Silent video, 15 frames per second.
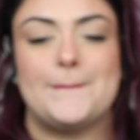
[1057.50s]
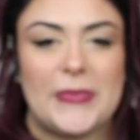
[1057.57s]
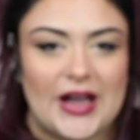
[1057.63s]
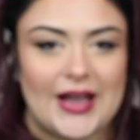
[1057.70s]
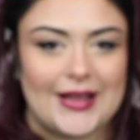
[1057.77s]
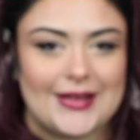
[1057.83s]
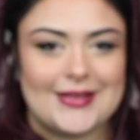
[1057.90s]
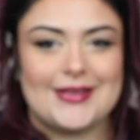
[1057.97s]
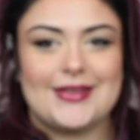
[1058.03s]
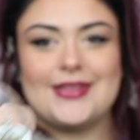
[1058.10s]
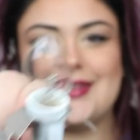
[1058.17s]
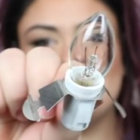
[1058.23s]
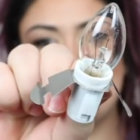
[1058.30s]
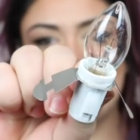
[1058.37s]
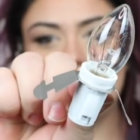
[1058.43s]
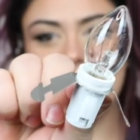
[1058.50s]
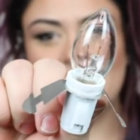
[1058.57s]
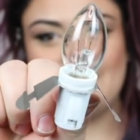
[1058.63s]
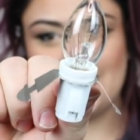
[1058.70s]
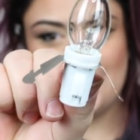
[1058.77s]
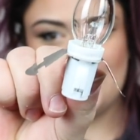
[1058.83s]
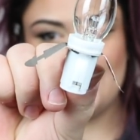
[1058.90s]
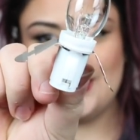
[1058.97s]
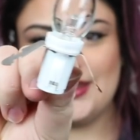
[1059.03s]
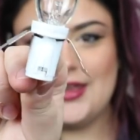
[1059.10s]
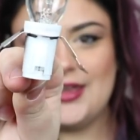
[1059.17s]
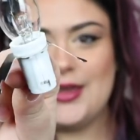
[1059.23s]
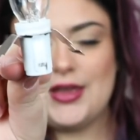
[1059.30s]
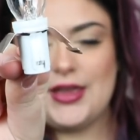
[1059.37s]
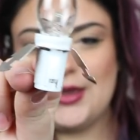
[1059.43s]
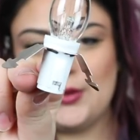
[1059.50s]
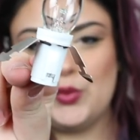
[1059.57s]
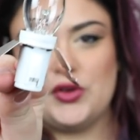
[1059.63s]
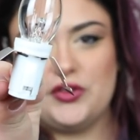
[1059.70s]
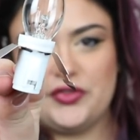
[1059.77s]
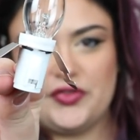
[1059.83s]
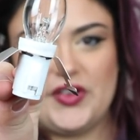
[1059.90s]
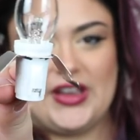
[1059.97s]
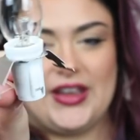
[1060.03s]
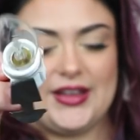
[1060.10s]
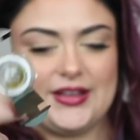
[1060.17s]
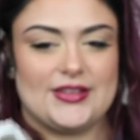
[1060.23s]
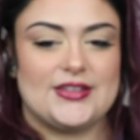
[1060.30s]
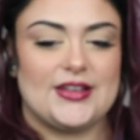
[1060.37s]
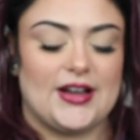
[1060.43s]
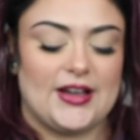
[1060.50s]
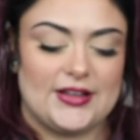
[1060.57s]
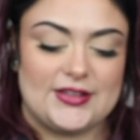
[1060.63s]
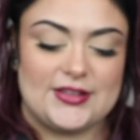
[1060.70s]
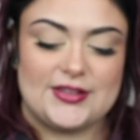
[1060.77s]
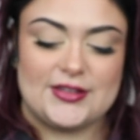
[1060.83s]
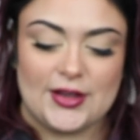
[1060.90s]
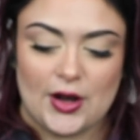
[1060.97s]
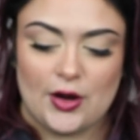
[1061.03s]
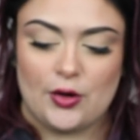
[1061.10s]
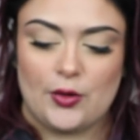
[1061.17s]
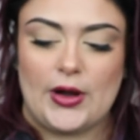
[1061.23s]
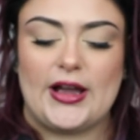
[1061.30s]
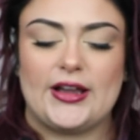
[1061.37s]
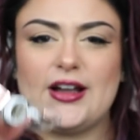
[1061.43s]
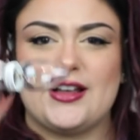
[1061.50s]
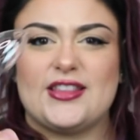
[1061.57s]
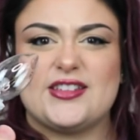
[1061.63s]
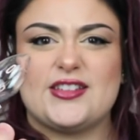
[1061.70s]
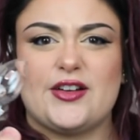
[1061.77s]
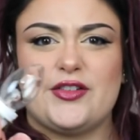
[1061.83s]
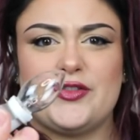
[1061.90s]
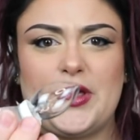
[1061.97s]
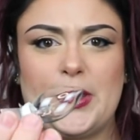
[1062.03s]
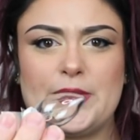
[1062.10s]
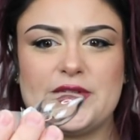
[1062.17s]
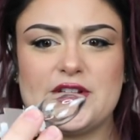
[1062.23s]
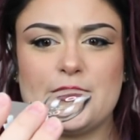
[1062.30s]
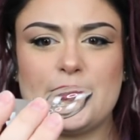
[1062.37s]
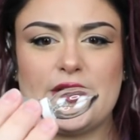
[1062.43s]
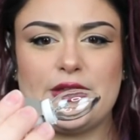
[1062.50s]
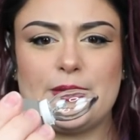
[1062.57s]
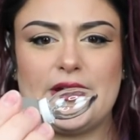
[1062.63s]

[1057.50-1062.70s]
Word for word: but the light I got, it will fit inside. So I got this off of Amazon, by the